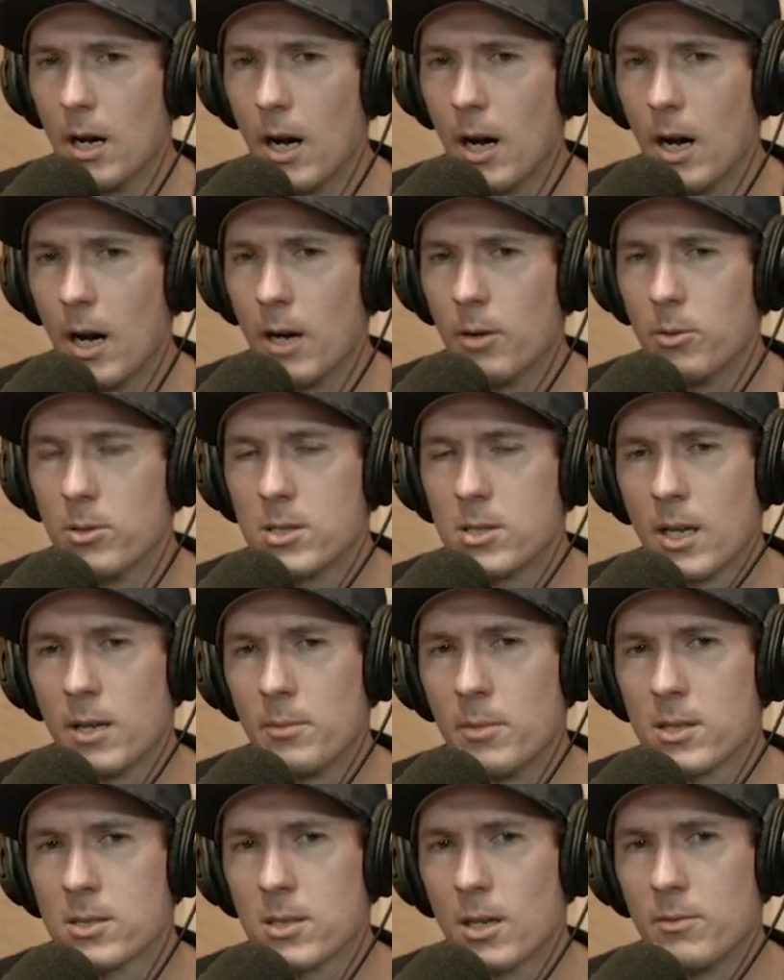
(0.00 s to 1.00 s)
I would say to
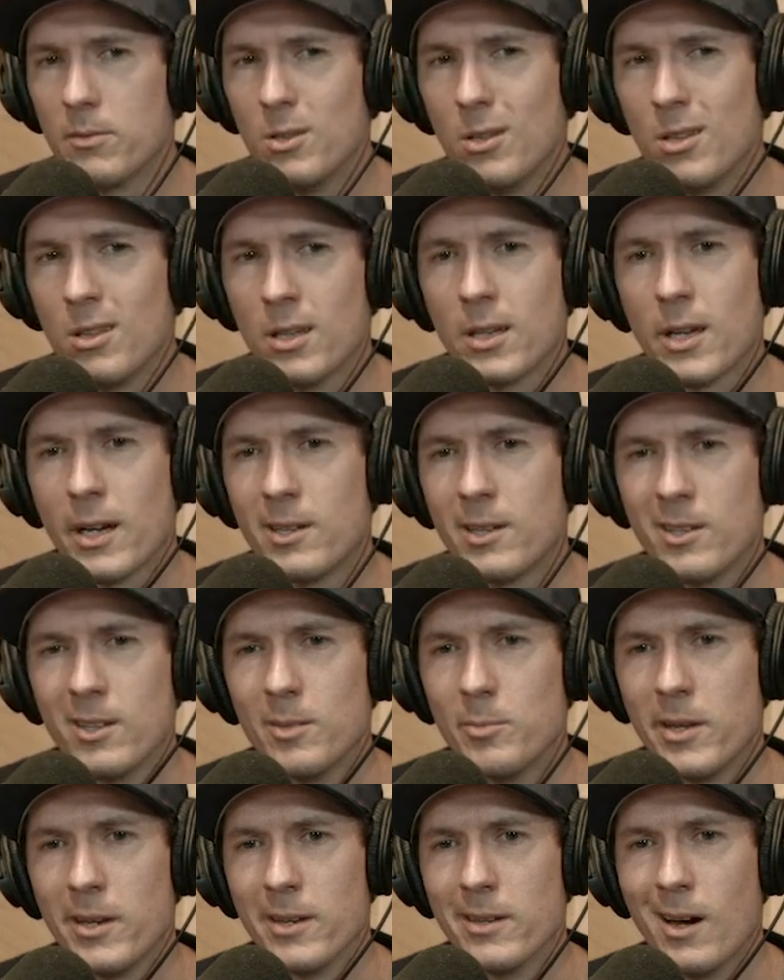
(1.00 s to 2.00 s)
myself, do you think I could
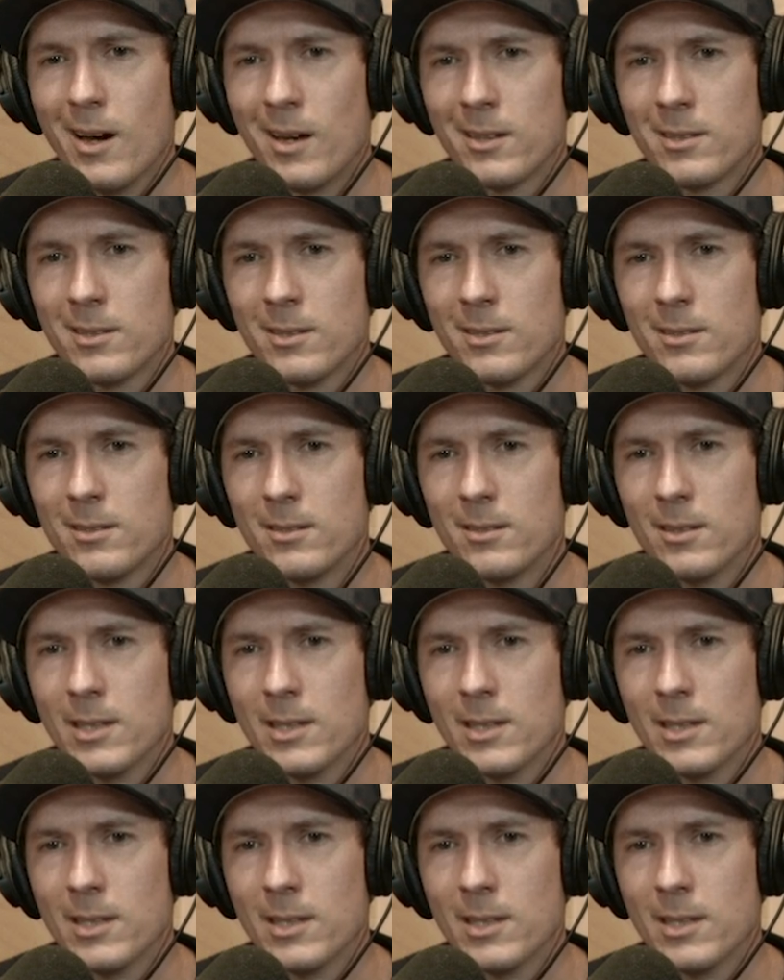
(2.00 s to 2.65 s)
have been a doctor?